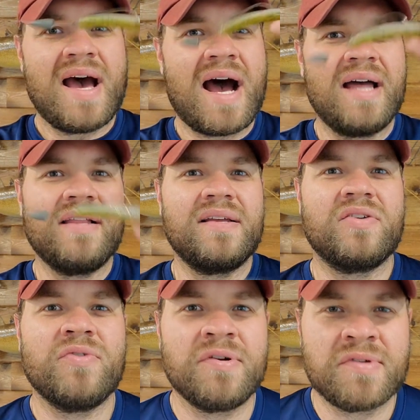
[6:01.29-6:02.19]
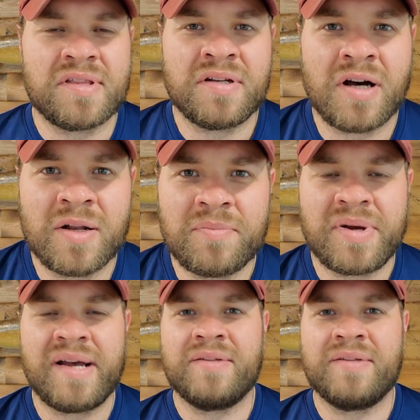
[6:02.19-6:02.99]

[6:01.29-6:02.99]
I like going with an unpegged